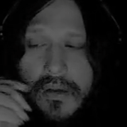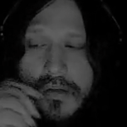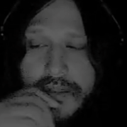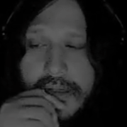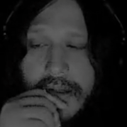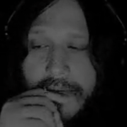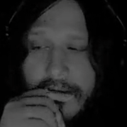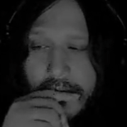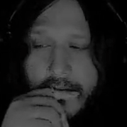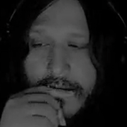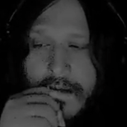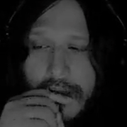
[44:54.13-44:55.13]
stuff.
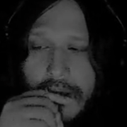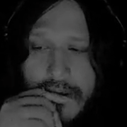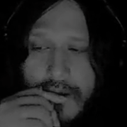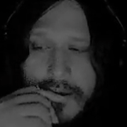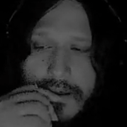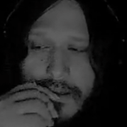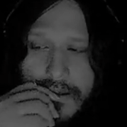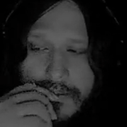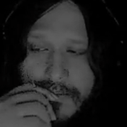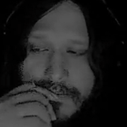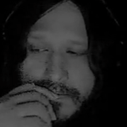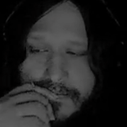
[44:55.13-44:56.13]

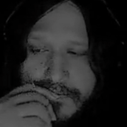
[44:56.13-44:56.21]
Um,